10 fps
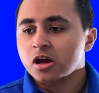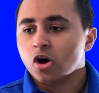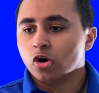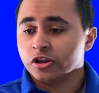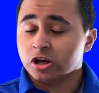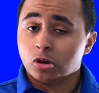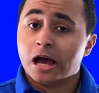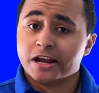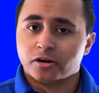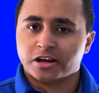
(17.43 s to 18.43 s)
or the
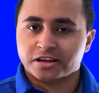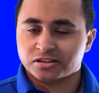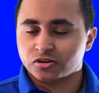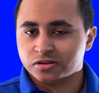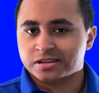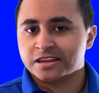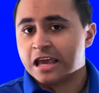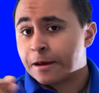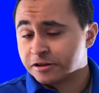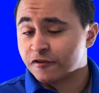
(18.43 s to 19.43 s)
glider, I guess you could say, the
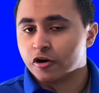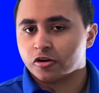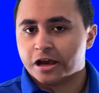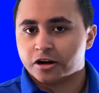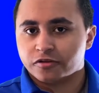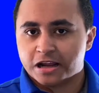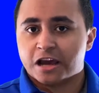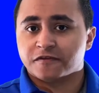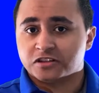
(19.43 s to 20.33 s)
atmospheric glider that I've